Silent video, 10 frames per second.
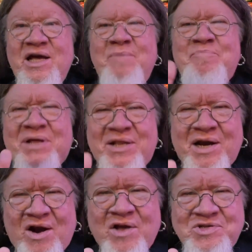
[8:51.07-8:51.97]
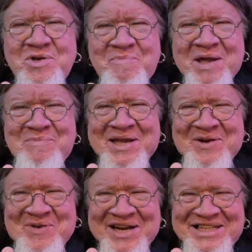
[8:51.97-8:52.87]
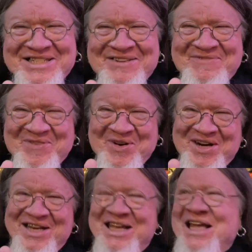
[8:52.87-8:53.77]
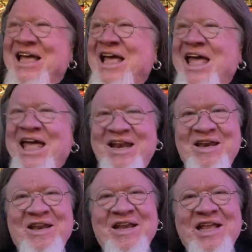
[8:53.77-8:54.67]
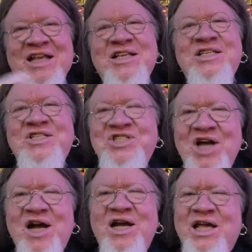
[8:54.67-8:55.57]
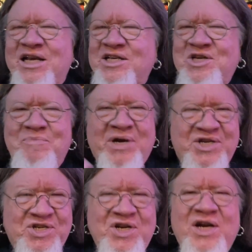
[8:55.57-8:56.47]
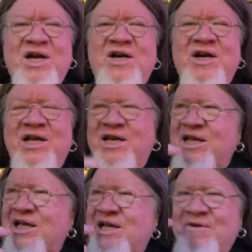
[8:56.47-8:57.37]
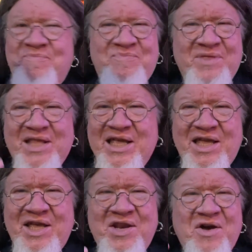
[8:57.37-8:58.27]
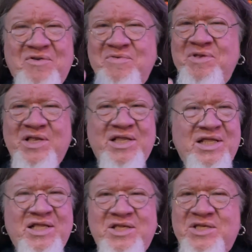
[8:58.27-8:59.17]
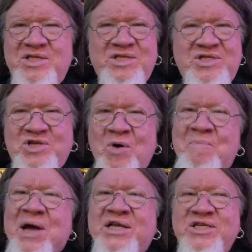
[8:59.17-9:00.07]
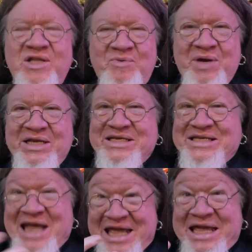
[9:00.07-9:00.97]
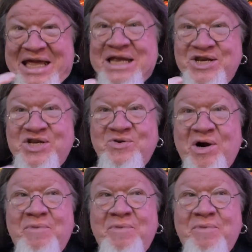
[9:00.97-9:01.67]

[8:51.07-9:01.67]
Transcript: but there also may be a reason for it, and junk and too much sugar and, you know, so much that we take into our